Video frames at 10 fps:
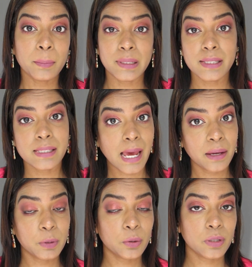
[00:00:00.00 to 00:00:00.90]
please
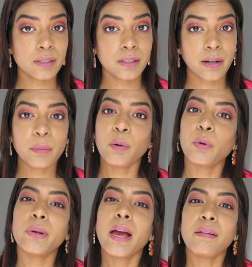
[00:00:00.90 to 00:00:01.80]
tag me on Instagram. I
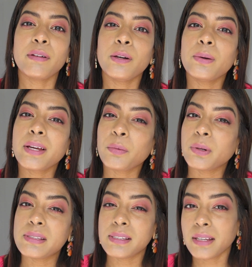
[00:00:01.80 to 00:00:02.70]
want to have a look. I
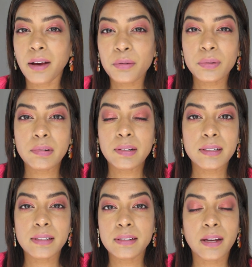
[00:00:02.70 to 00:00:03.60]
want to see how you
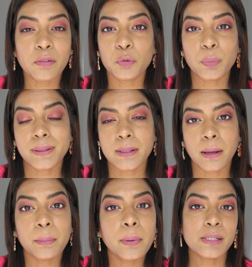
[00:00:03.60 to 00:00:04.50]
learned it, how you picked up.